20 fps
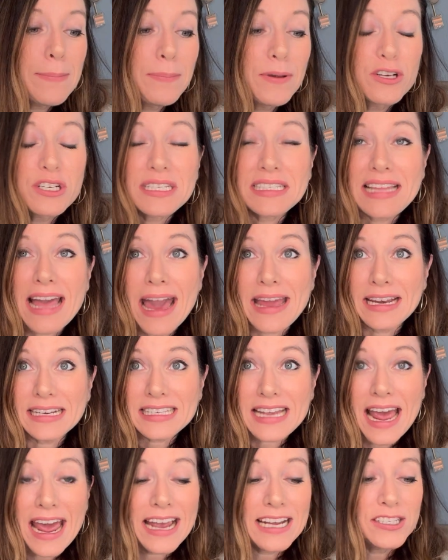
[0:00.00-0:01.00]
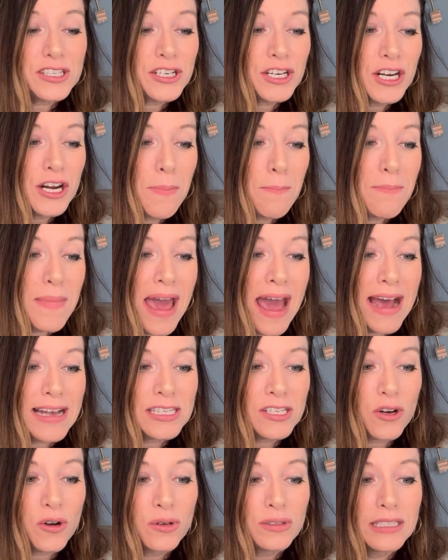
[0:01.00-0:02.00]
your sanitizer,
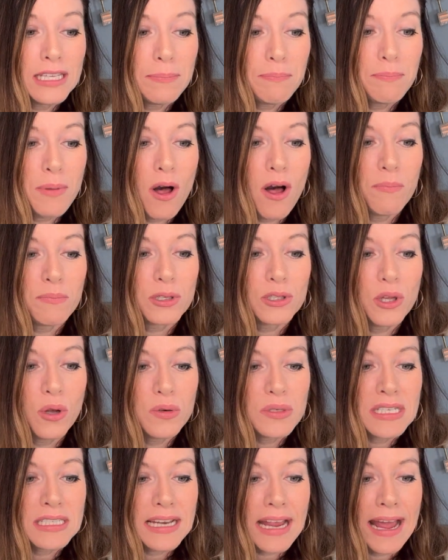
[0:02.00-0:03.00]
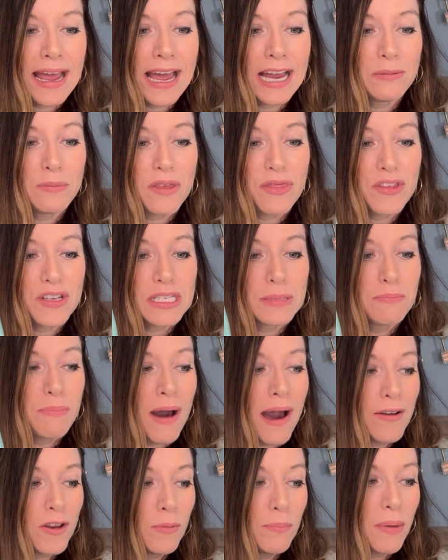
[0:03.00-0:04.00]
mask, or lip balm close at hand with this
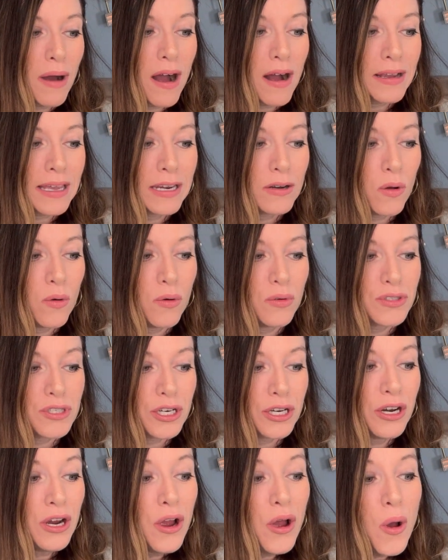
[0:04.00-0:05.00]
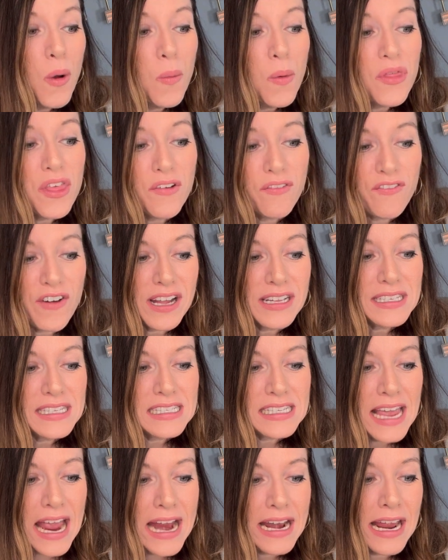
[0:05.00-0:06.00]
bottle pocket holder with a fun
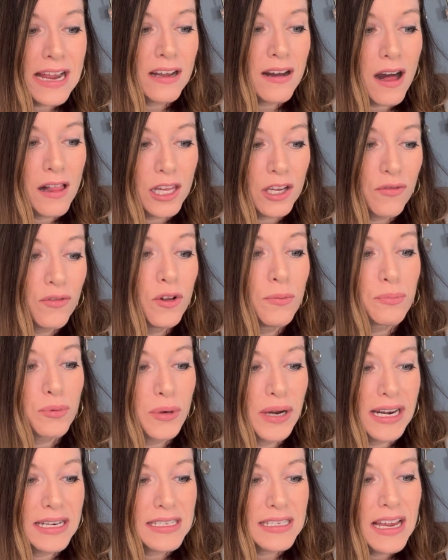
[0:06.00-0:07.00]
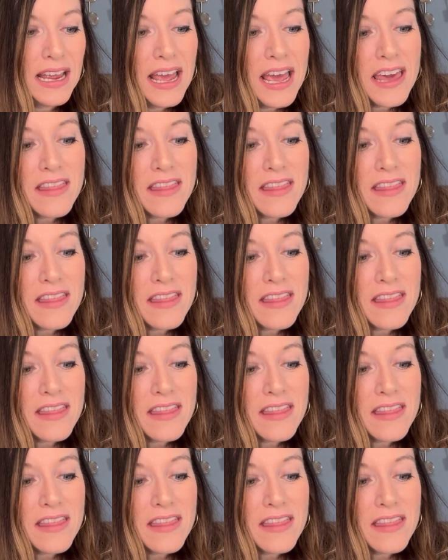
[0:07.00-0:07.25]
saying and colorful print.